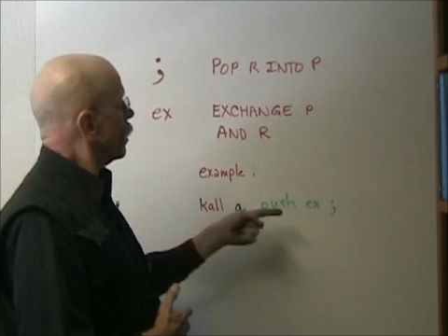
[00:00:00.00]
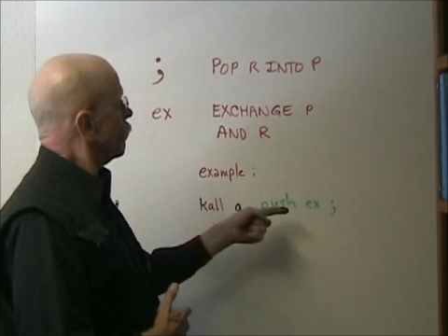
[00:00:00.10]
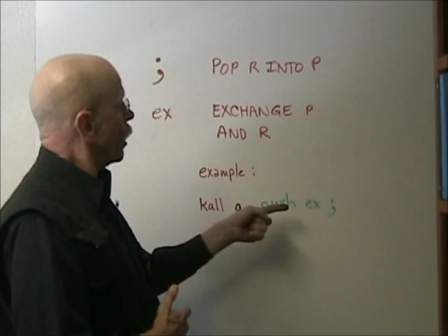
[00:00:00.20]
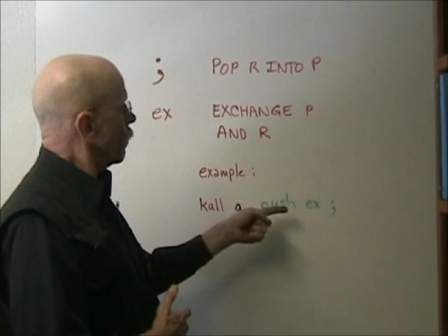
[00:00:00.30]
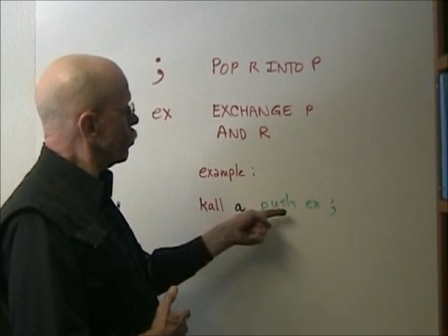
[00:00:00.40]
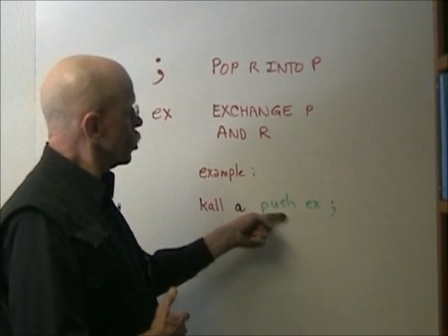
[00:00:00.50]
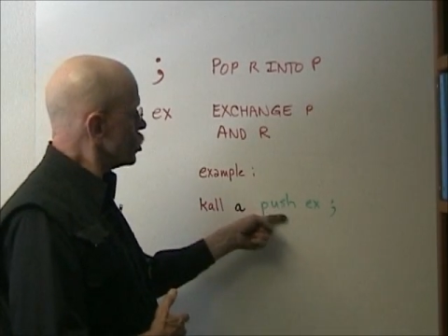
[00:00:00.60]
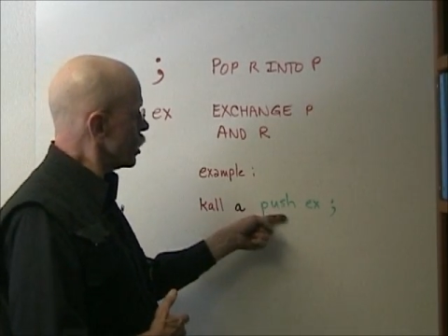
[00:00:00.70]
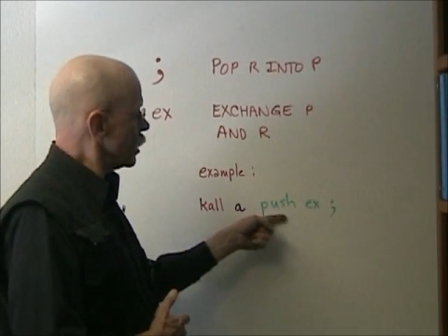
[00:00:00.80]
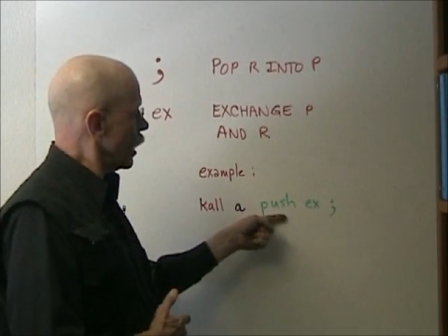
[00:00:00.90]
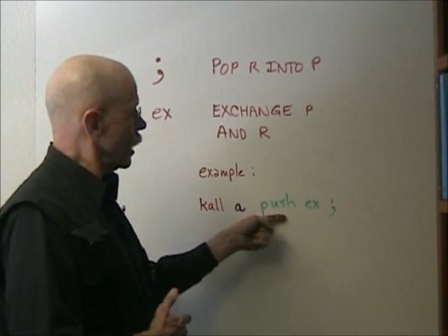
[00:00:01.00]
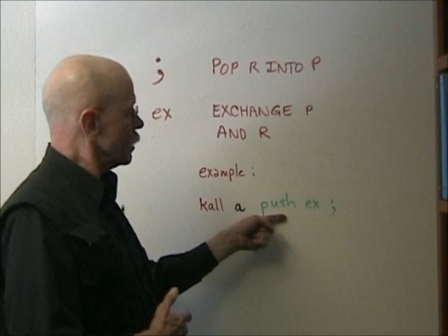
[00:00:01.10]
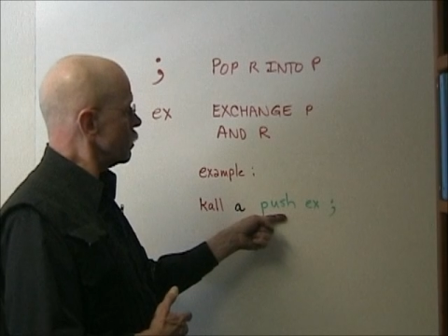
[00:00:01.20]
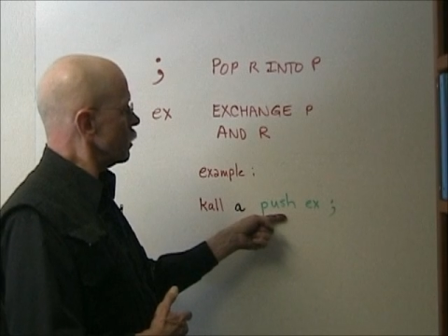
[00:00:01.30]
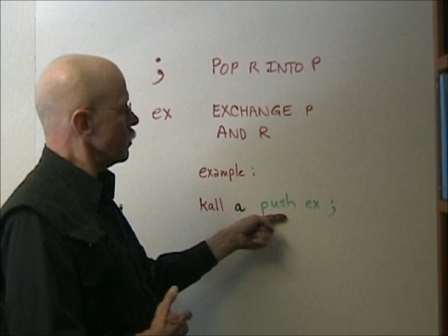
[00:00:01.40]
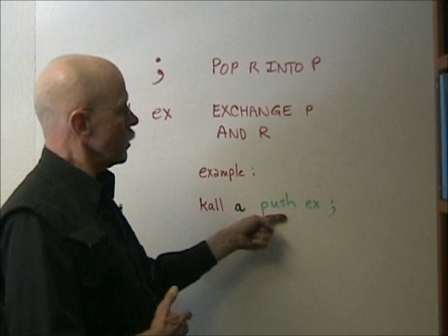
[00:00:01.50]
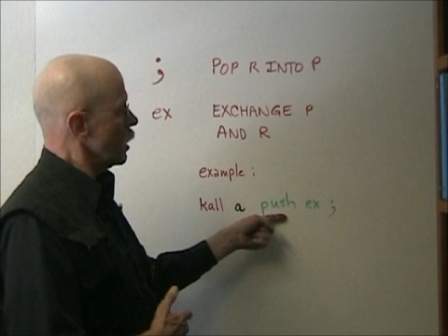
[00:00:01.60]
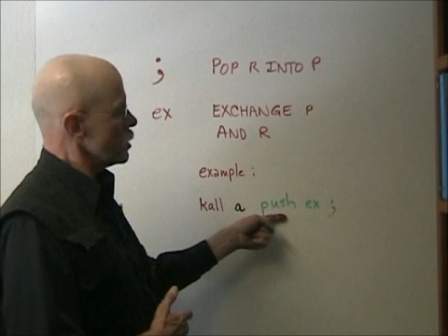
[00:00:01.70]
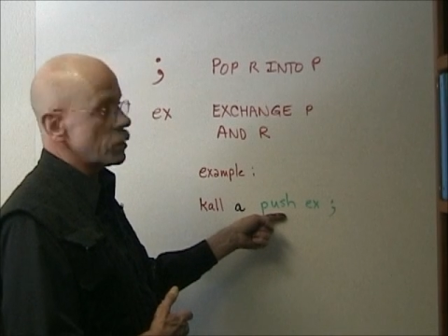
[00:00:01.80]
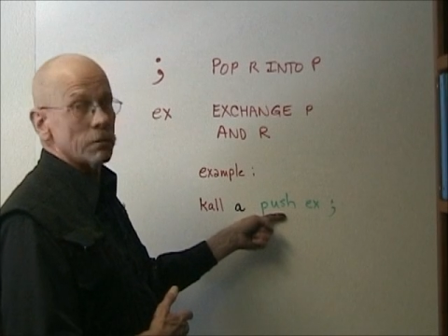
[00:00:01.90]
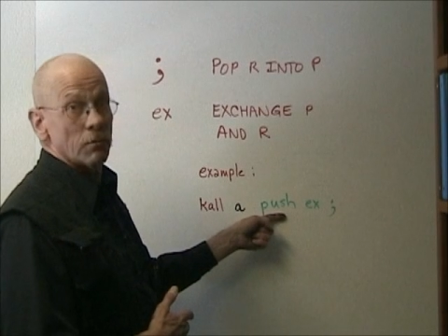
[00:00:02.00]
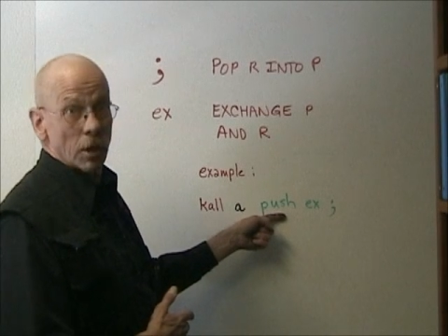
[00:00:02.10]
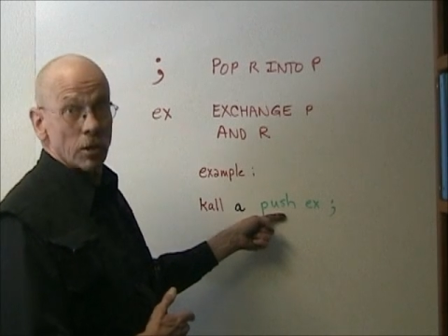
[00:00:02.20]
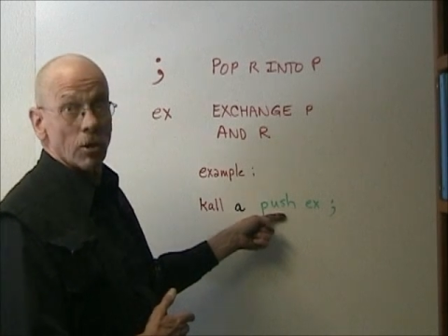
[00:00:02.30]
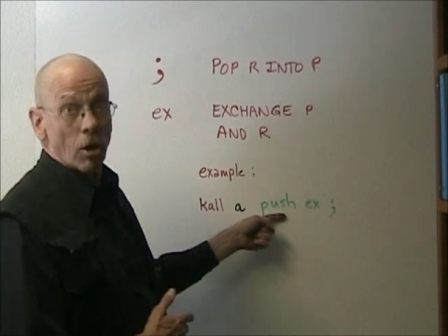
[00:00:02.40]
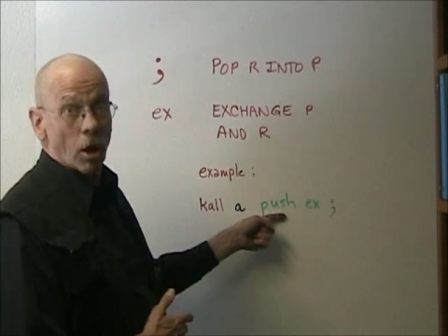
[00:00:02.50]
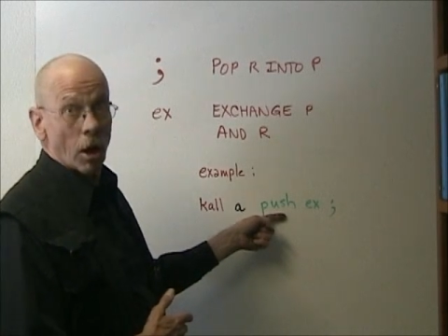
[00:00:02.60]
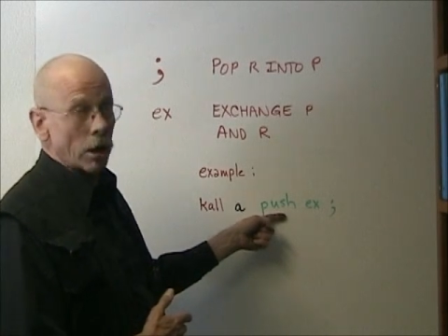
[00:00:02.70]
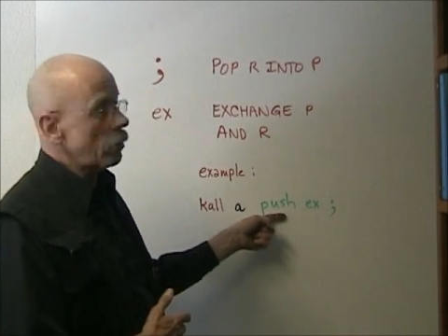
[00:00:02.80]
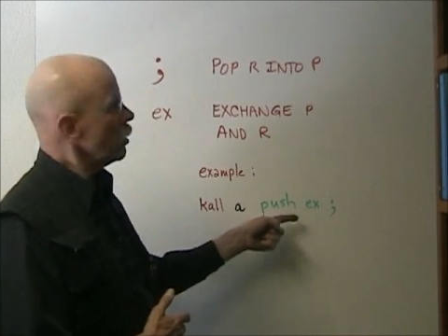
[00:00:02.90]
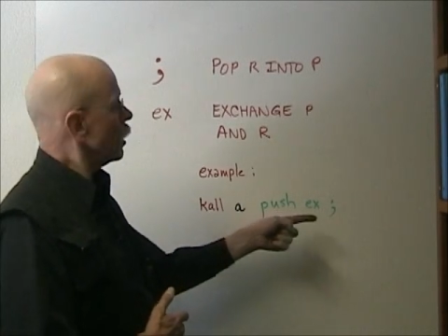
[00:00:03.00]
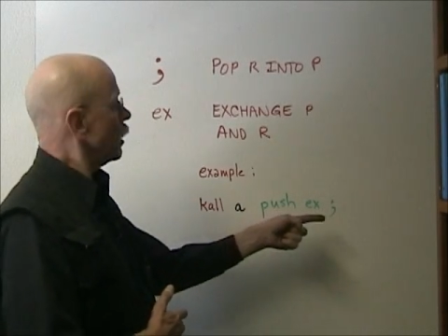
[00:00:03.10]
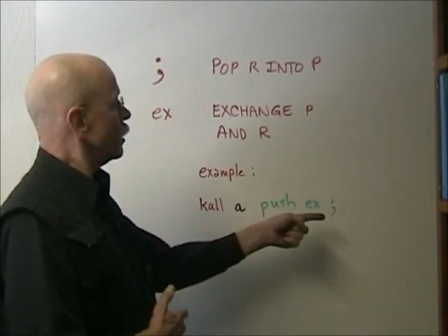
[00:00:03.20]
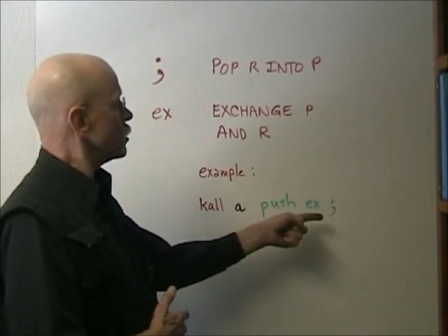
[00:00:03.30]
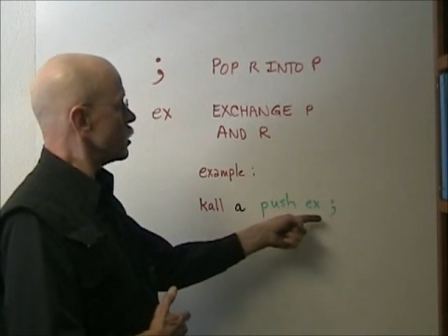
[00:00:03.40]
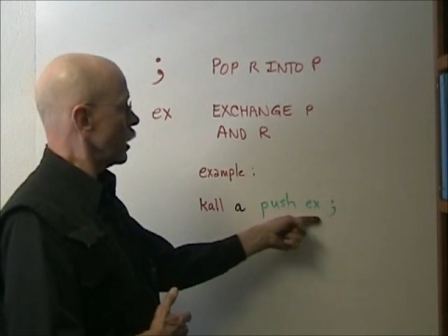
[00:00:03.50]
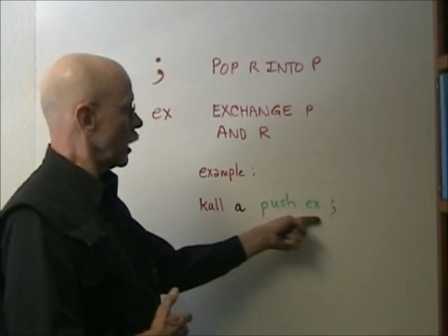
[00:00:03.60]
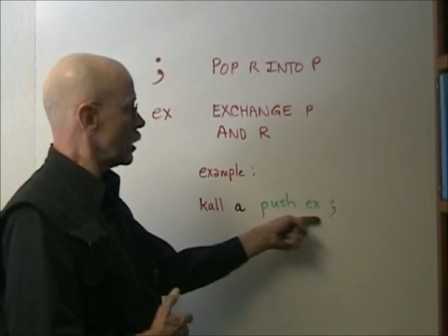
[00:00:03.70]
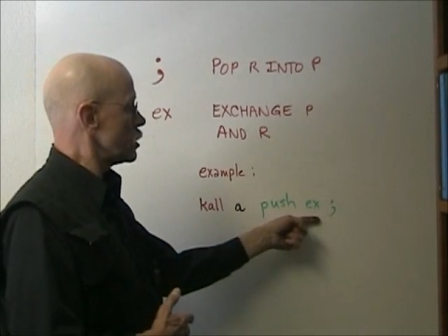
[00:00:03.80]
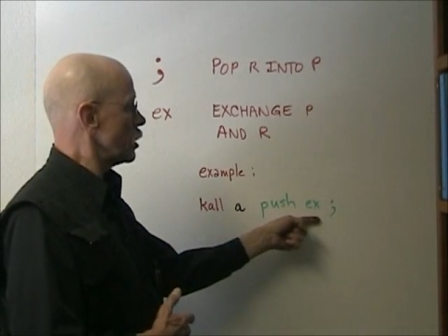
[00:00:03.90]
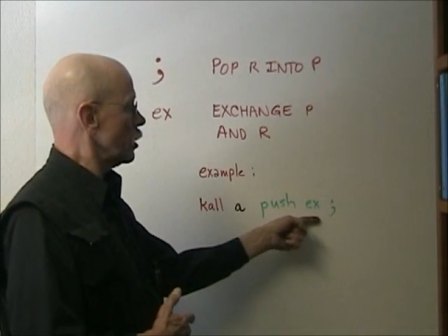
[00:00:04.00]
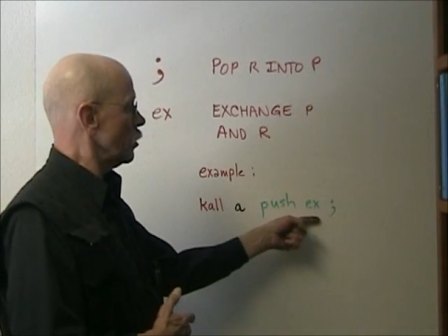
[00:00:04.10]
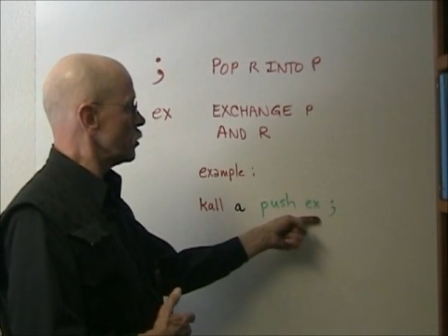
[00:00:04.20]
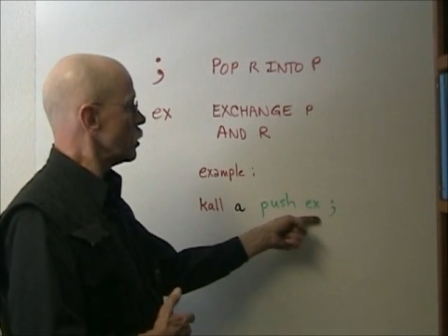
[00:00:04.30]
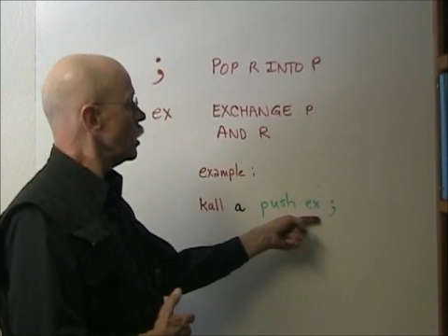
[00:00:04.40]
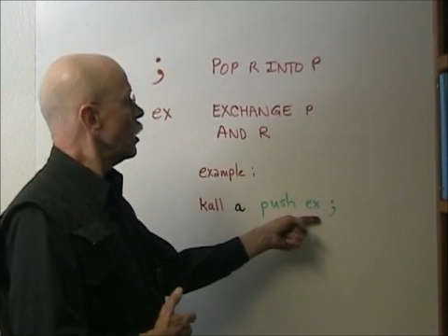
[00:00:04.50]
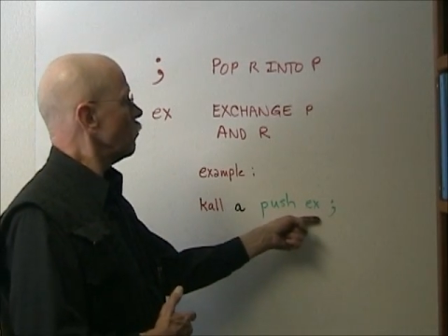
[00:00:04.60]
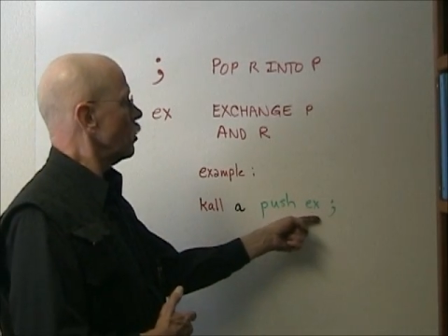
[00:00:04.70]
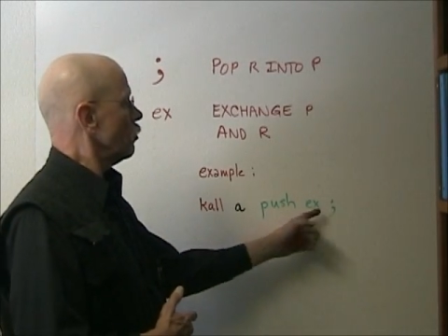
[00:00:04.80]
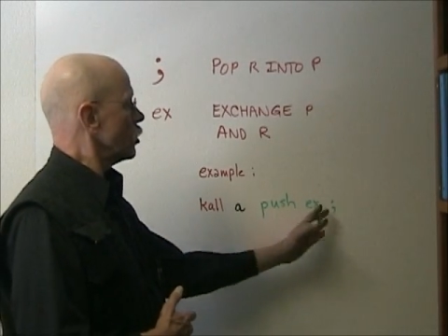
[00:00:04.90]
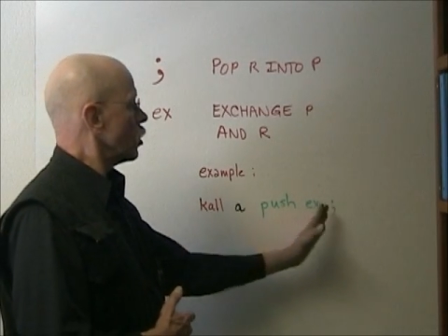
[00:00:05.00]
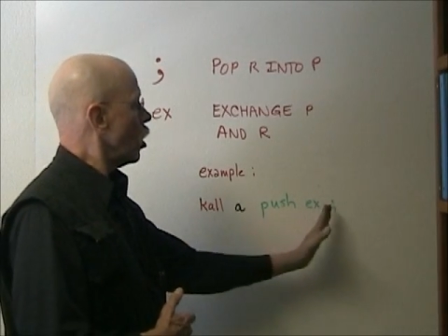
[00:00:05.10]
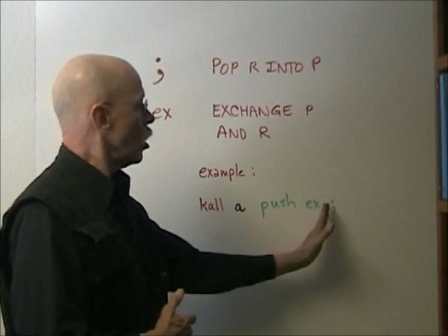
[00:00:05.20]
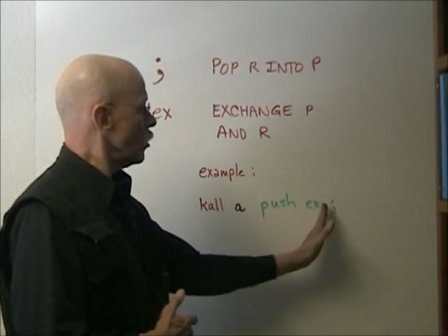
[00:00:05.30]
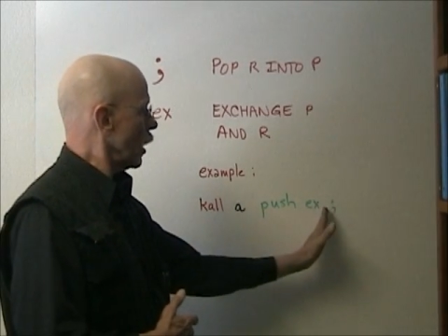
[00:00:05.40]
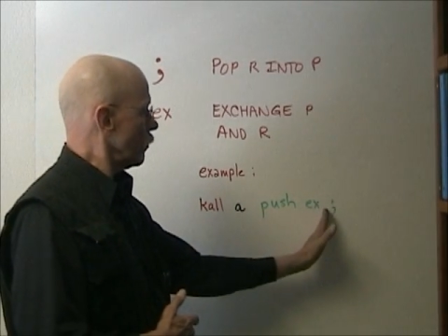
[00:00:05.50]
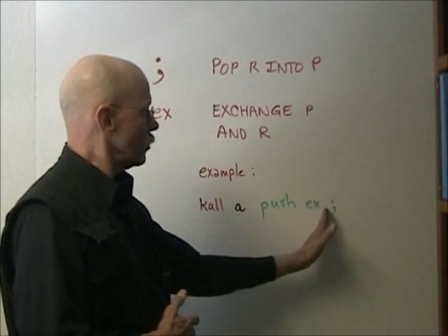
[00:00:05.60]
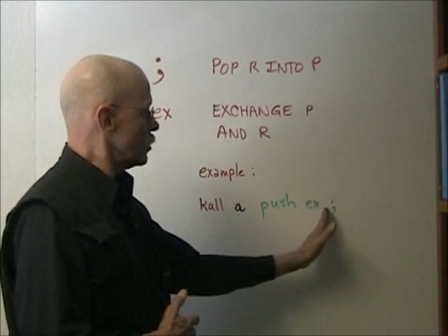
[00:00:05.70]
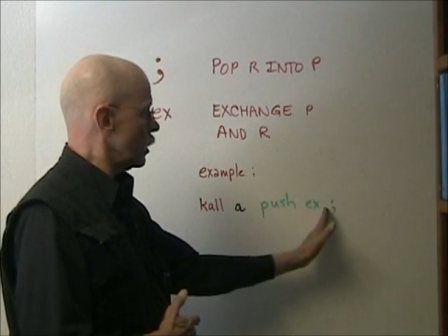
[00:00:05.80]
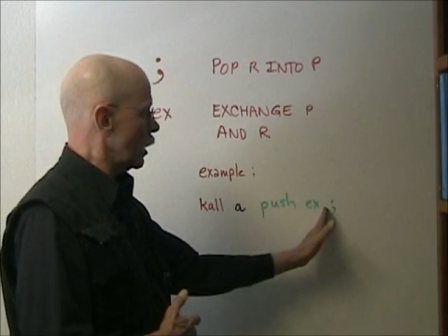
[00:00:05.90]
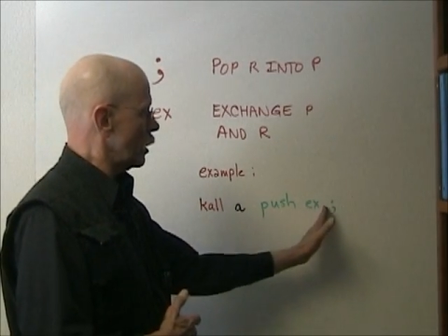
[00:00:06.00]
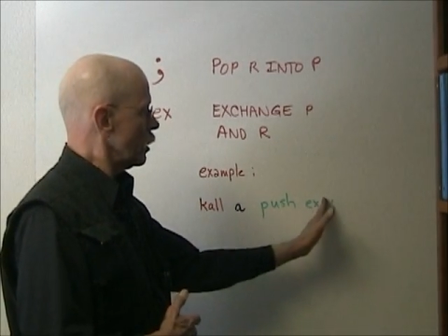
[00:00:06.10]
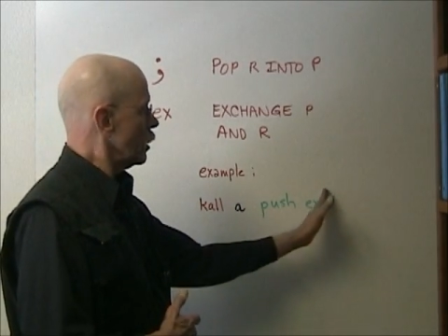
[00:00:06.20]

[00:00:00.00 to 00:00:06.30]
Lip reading: by pushing that address into R and then saying execute, we would call that routine